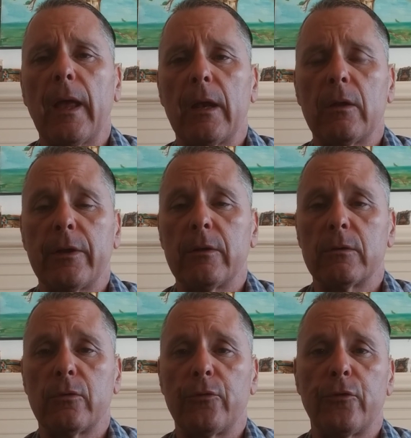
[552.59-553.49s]
and I'll eat a
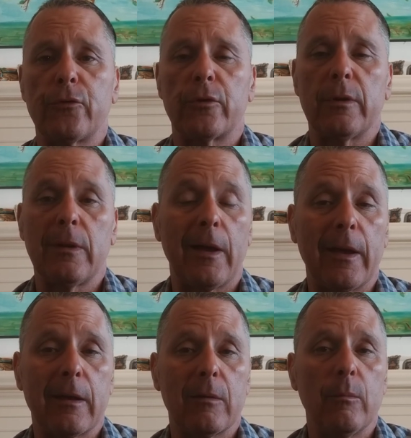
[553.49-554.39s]
little dessert
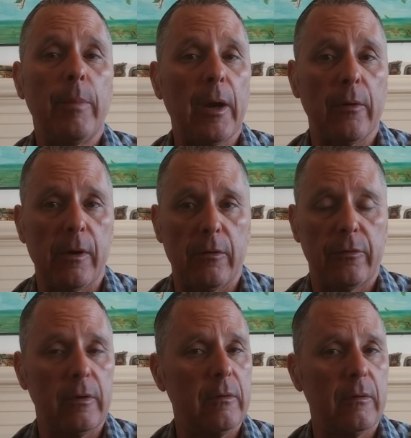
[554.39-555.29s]
like
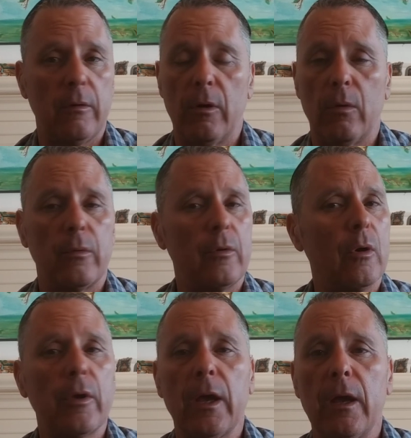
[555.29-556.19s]
berries. And
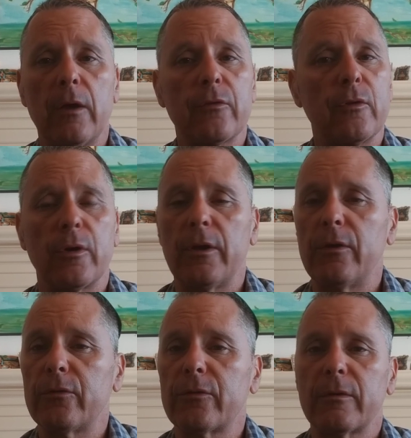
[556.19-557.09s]
no cakes,
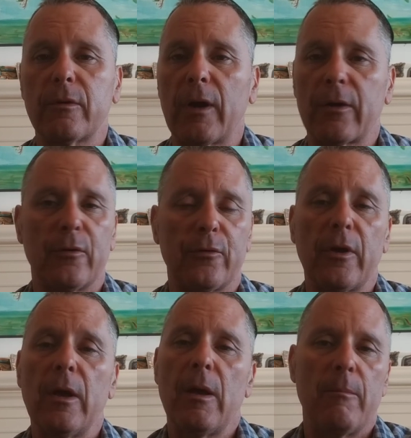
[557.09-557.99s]
cookies, crackers,
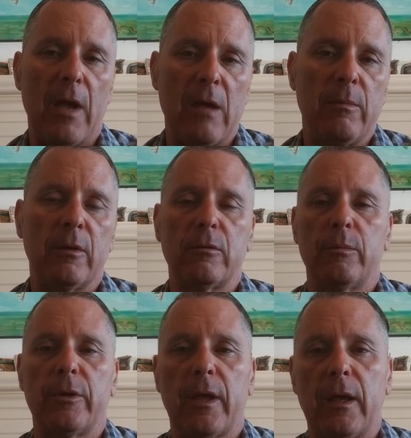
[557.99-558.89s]
maybe a little
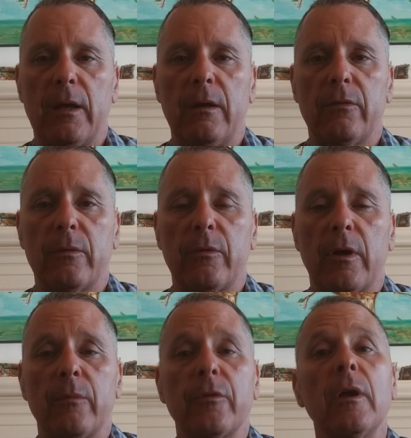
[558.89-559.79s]
bit of candy
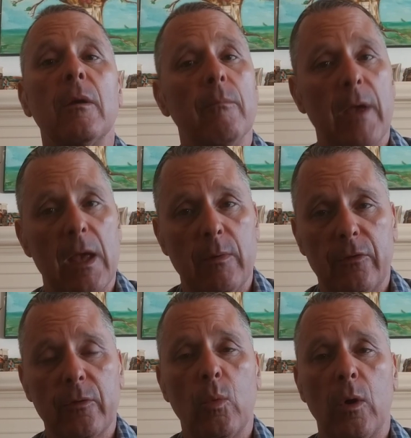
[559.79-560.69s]
sometimes, maybe
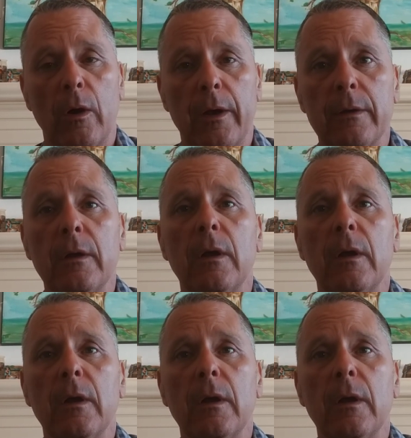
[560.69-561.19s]
some wine,